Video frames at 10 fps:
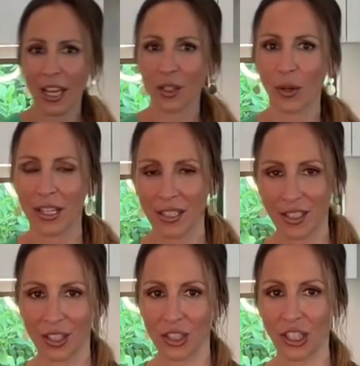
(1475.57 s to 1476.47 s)
that noise?
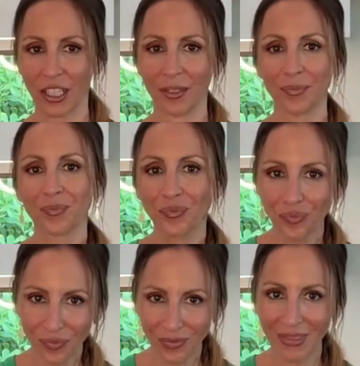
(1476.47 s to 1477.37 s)
It's the chicken.
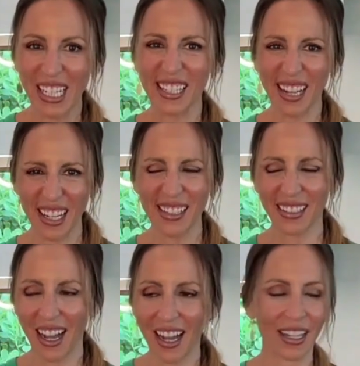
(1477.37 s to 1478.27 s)
It's nice
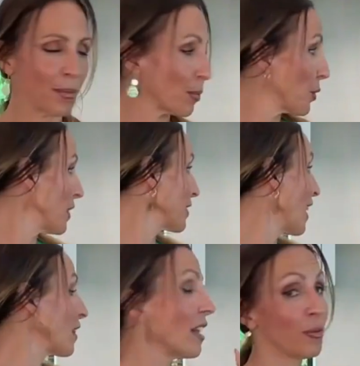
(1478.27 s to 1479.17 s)
and hot and broiled.
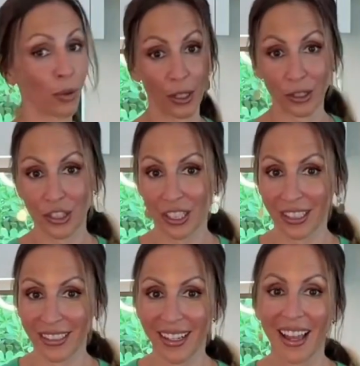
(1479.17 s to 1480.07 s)
I love broiled
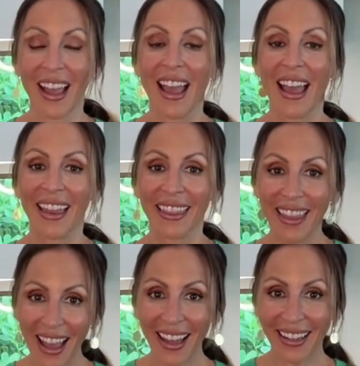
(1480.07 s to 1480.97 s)
chicken.
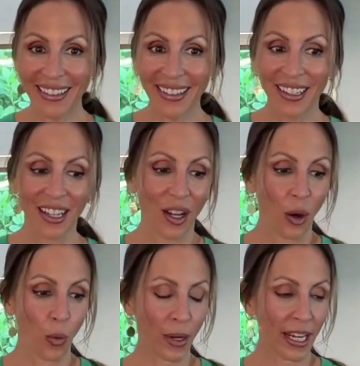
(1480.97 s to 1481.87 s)
Then
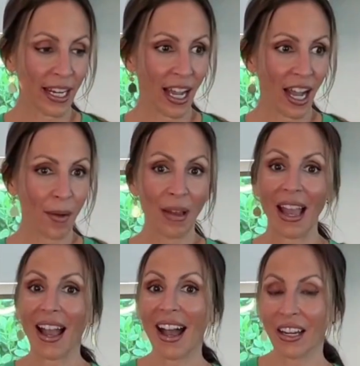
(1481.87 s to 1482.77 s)
we
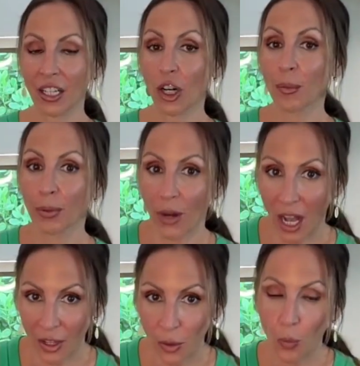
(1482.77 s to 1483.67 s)
added our
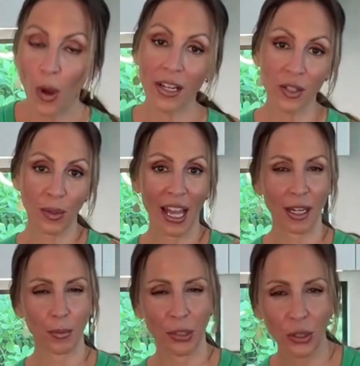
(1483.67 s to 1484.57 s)
broth. Once we had
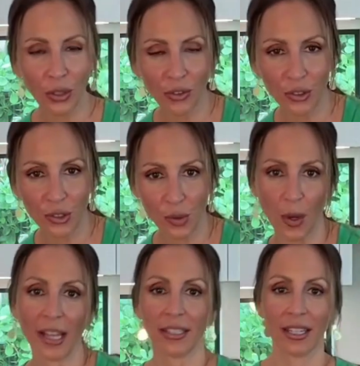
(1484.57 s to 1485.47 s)
a beautiful
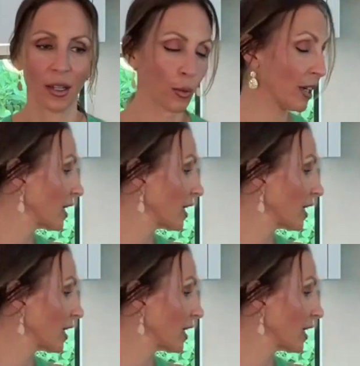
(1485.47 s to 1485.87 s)
sweat, we're